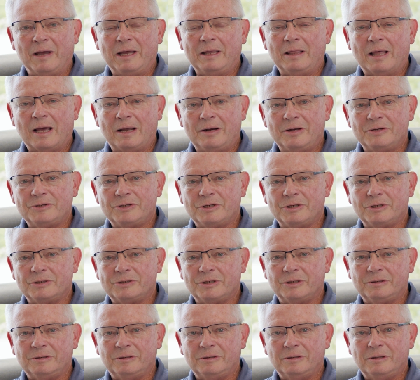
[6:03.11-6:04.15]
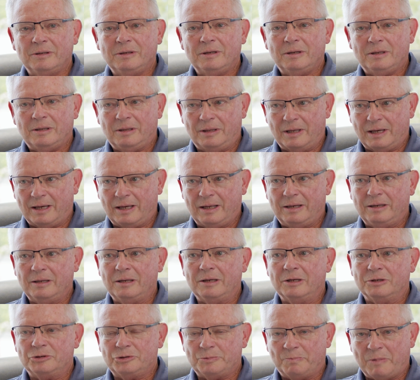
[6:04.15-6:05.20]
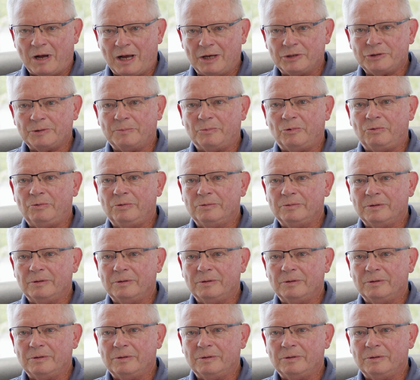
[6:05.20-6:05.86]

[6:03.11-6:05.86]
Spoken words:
made that decision that it's possible.